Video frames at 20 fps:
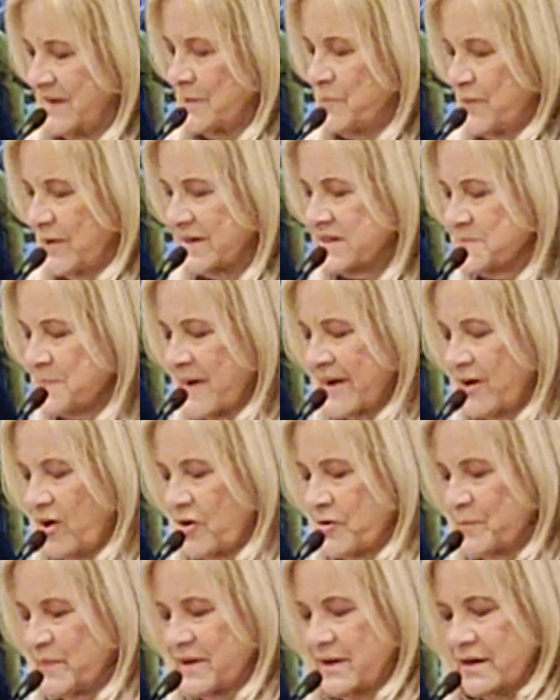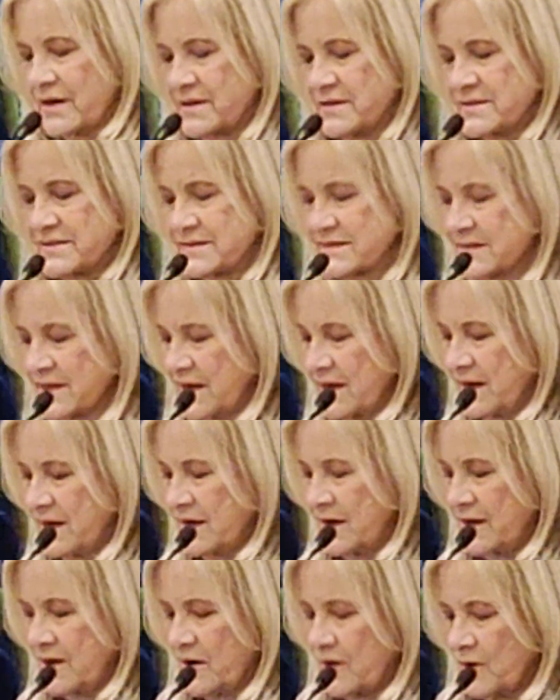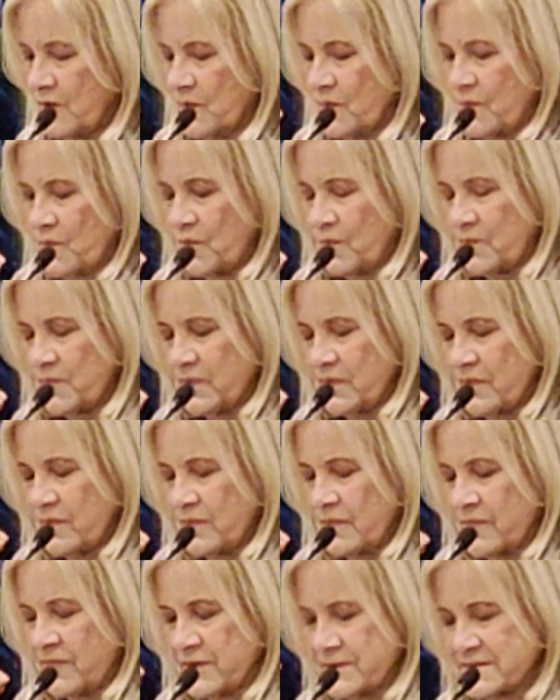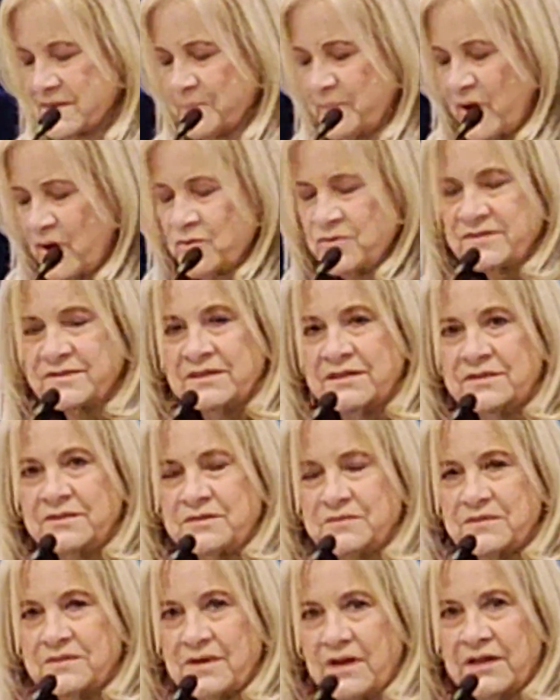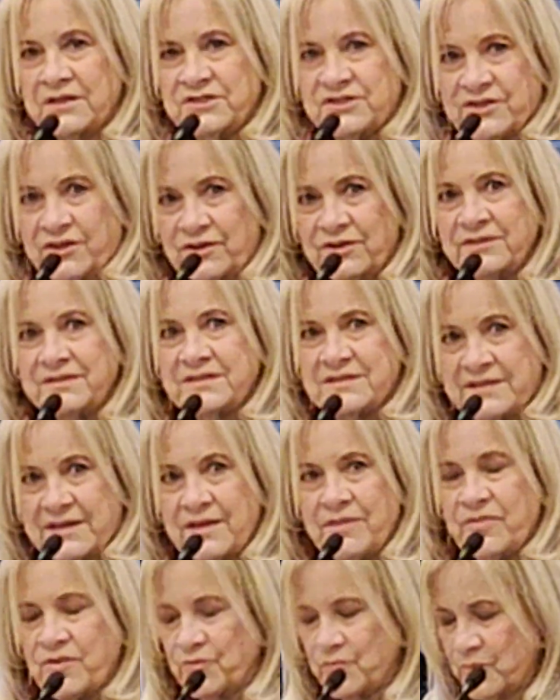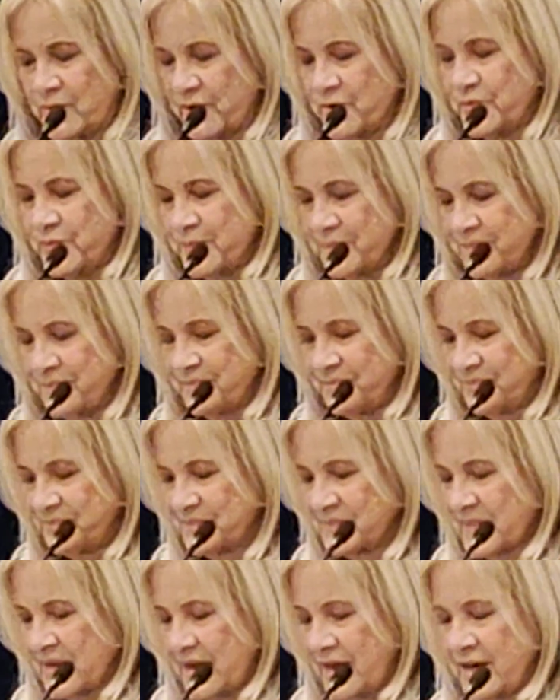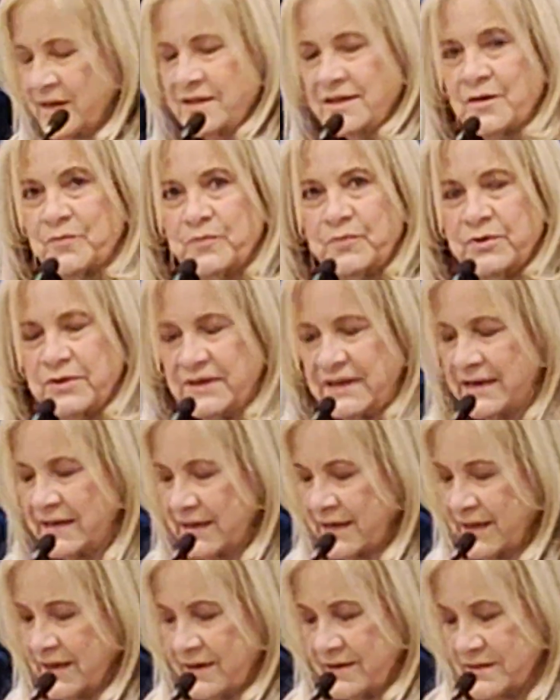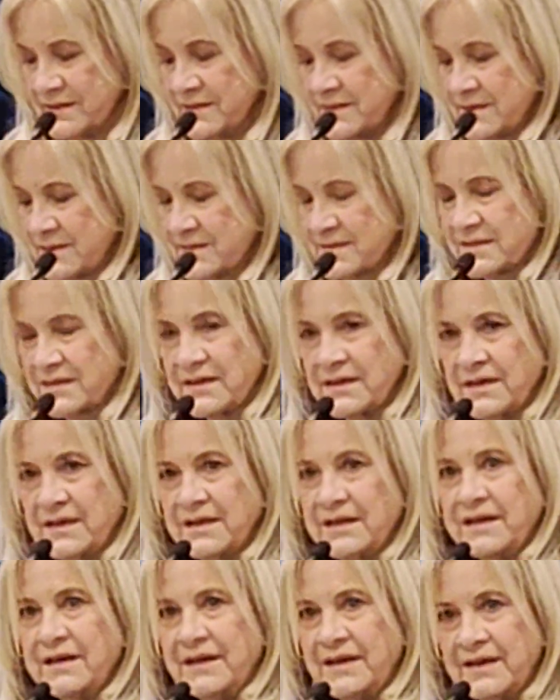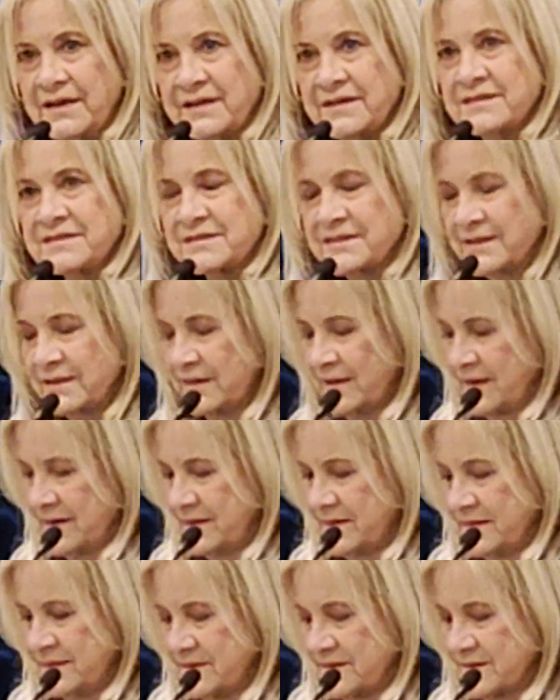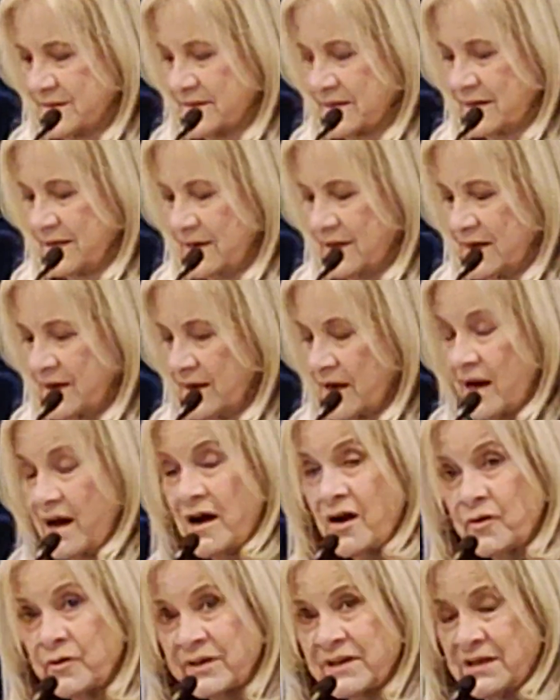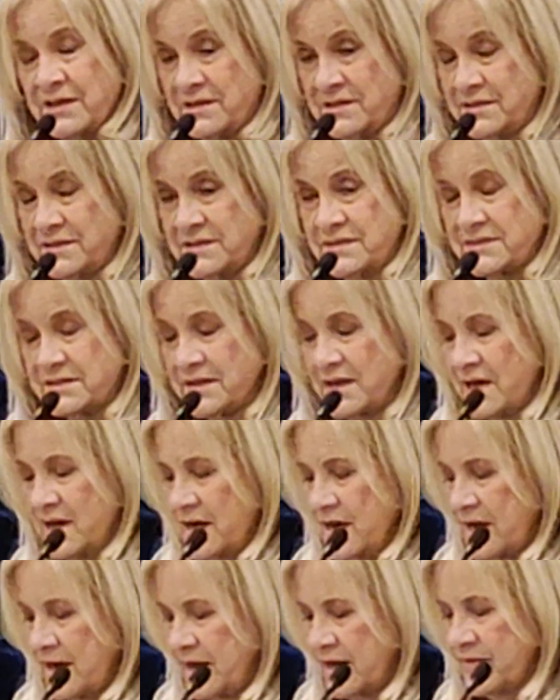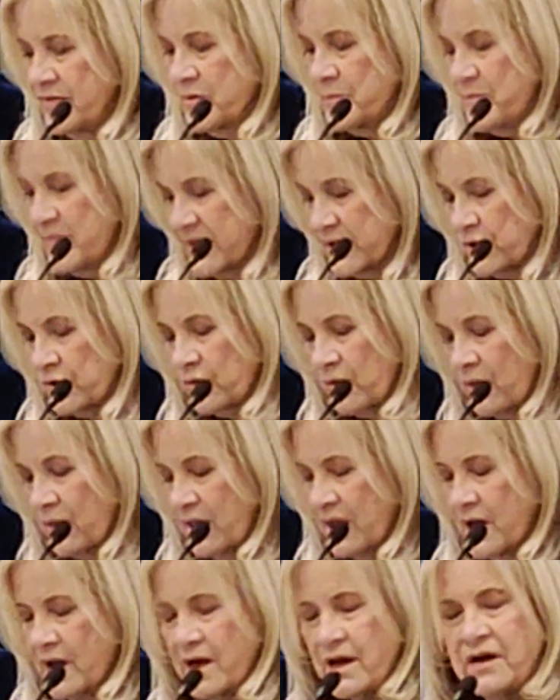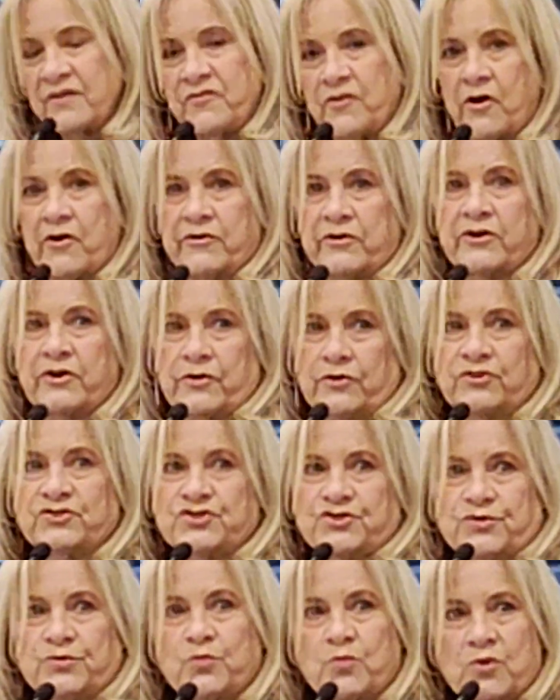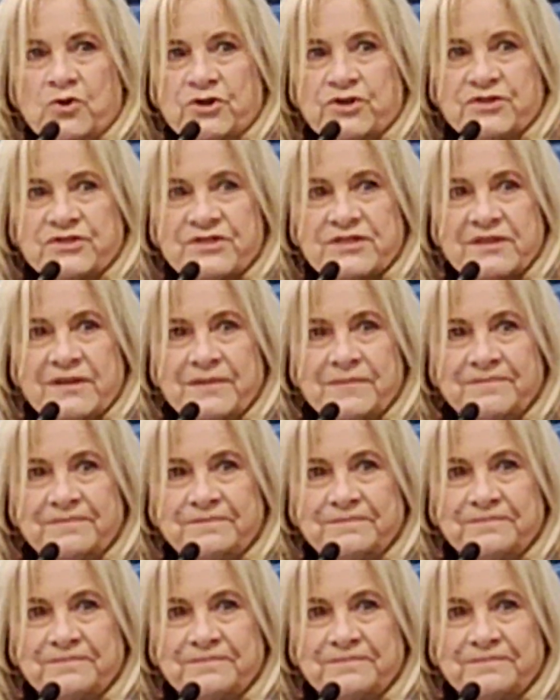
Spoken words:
It breaks my heart because the supposed adults in the room end up putting kids, innocent kids, our kids, in the middle of our culture wars.